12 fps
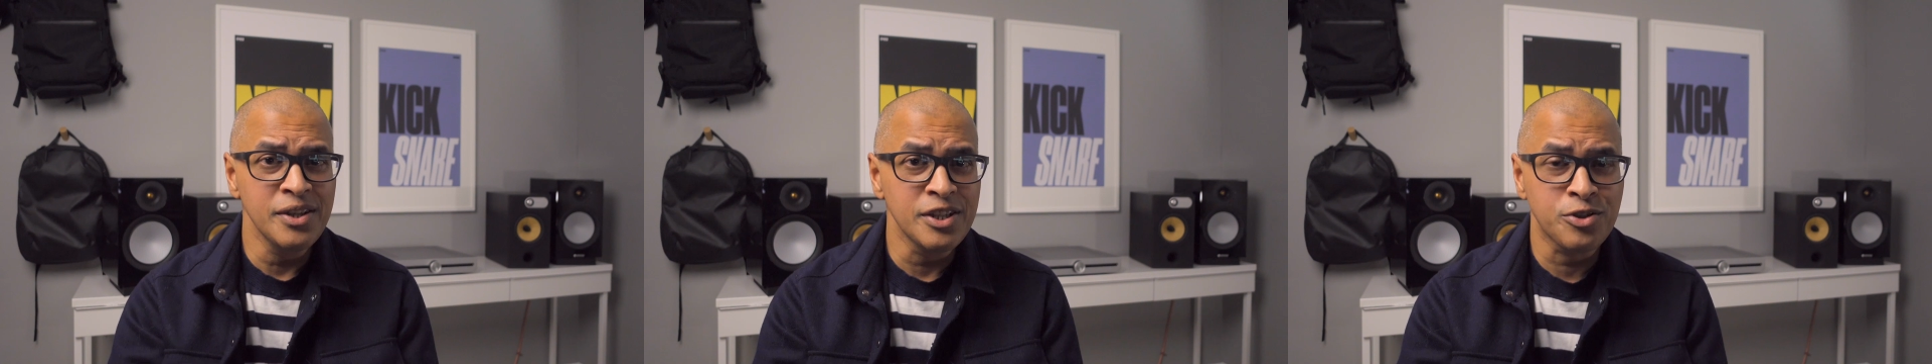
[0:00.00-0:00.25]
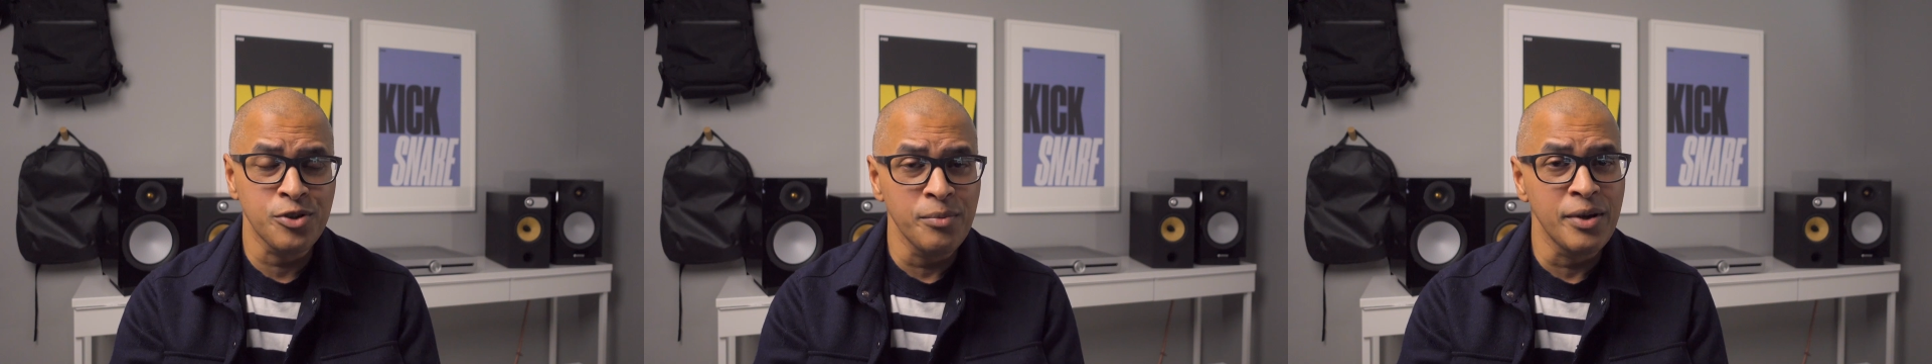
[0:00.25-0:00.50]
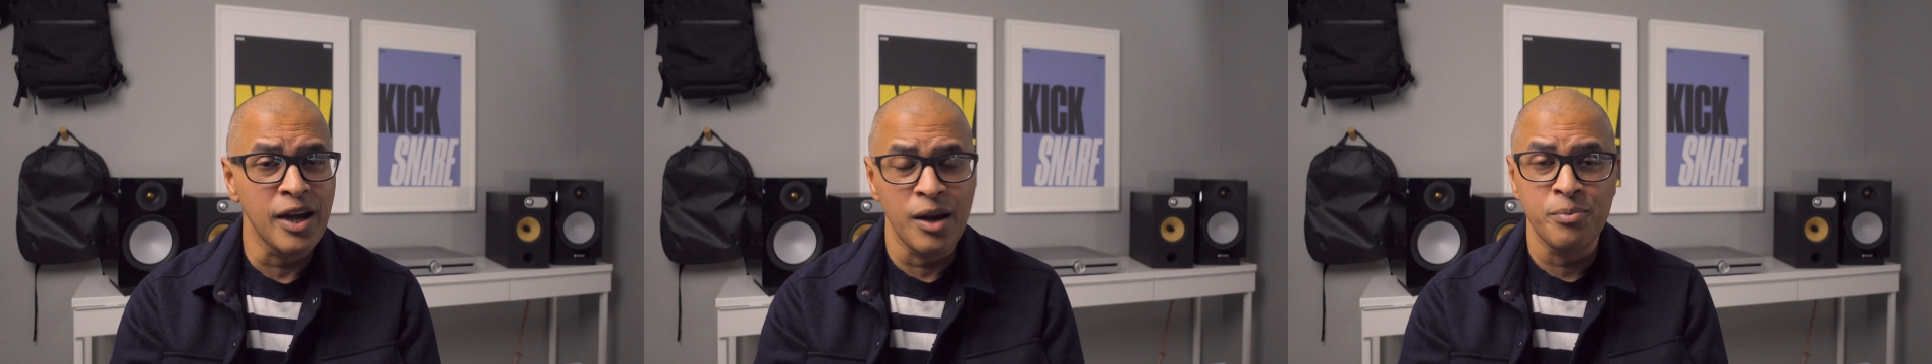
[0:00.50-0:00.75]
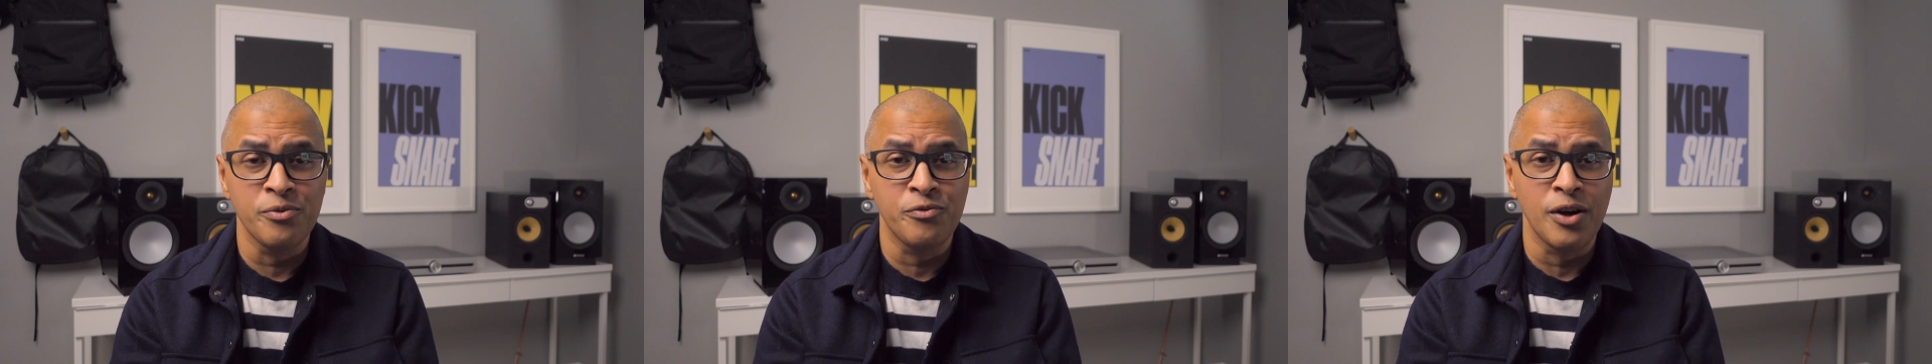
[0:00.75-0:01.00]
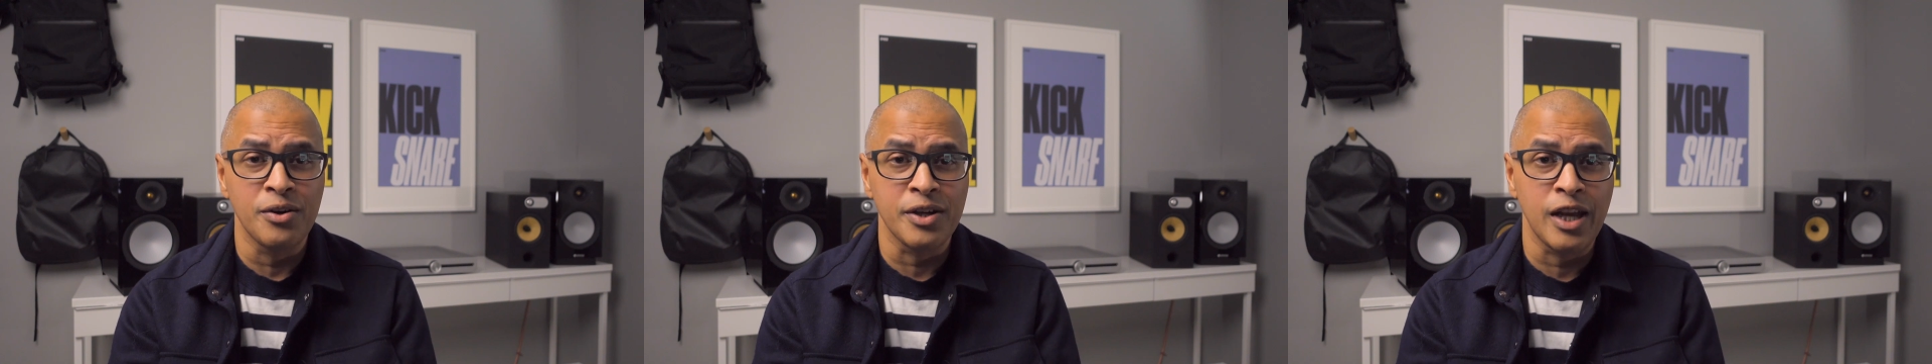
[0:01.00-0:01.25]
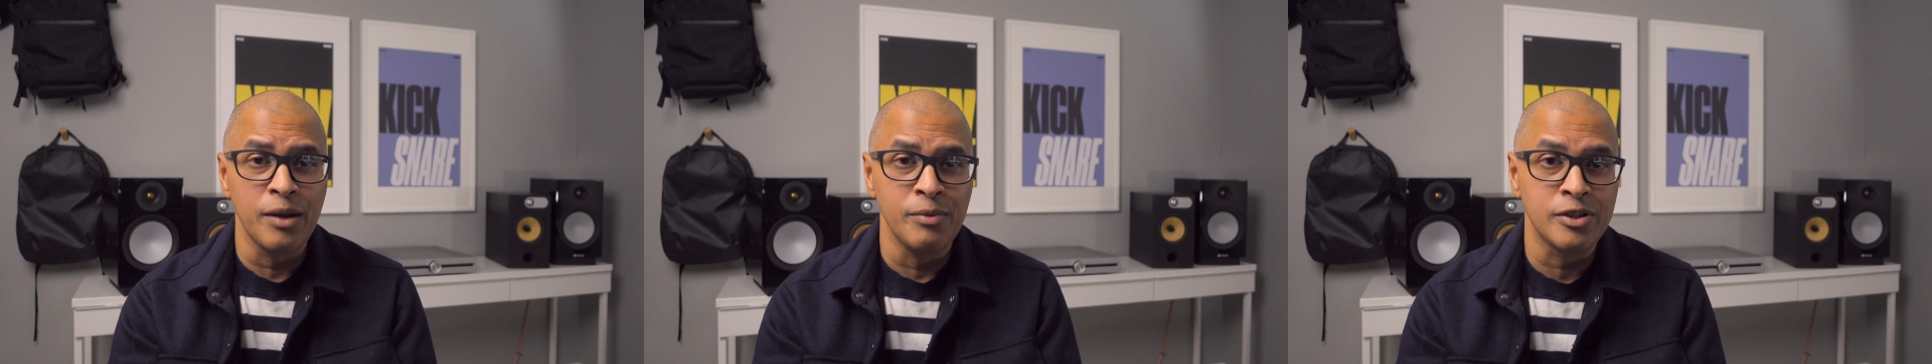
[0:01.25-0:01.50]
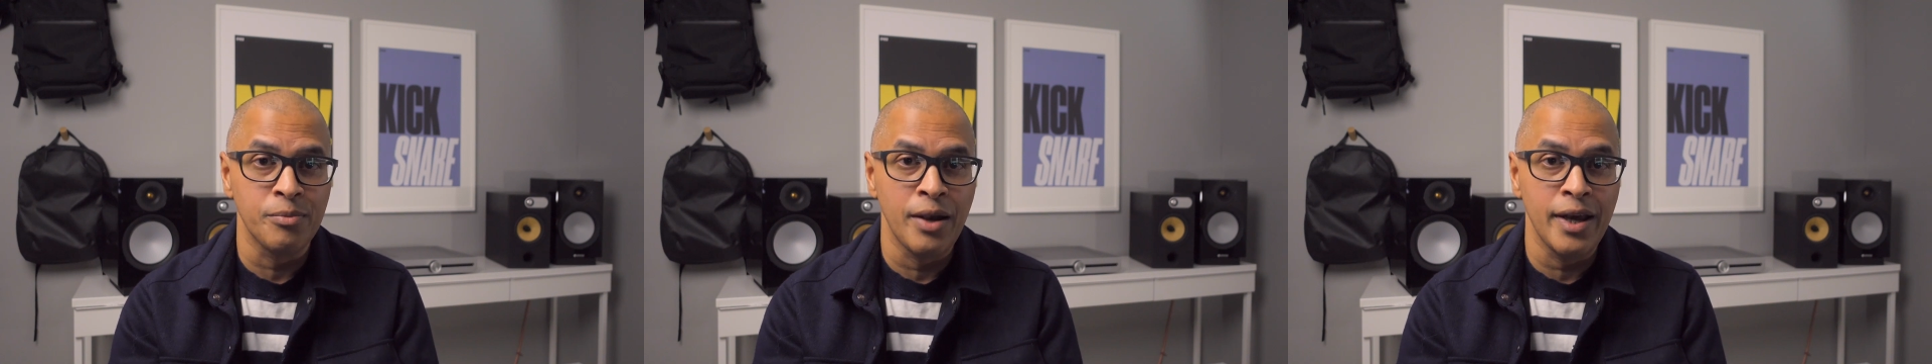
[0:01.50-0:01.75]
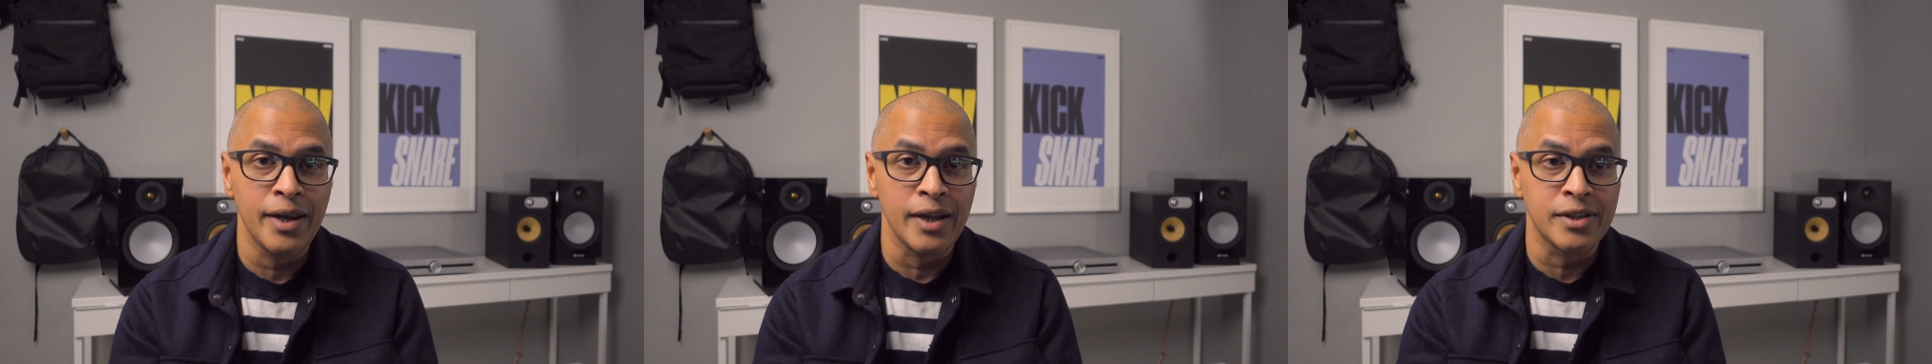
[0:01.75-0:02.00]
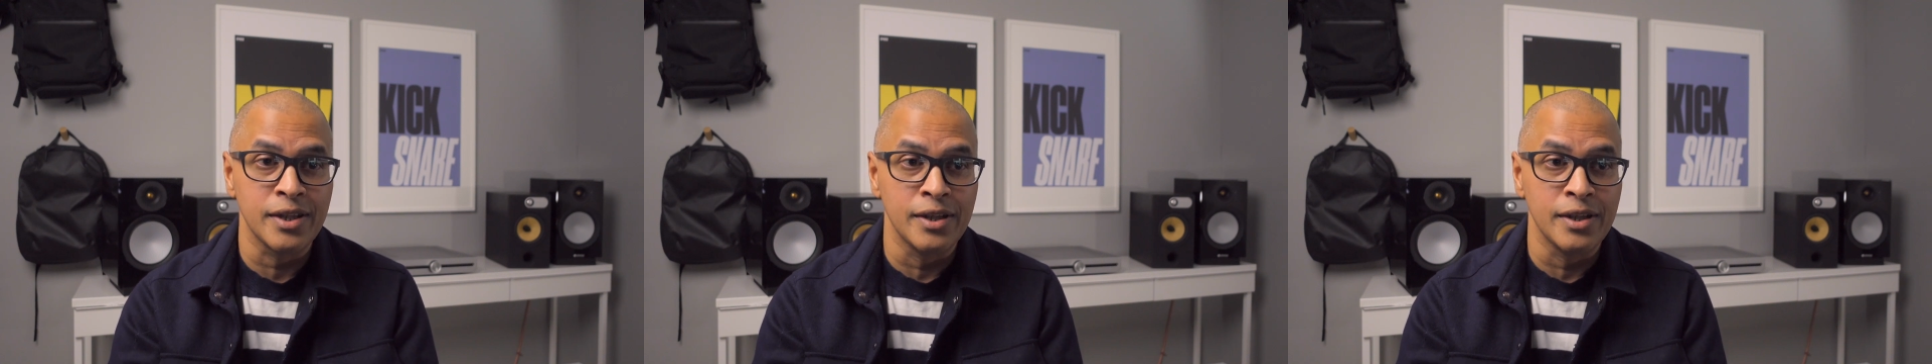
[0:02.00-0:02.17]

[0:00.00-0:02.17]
the streaming amplifier that gave me some headaches,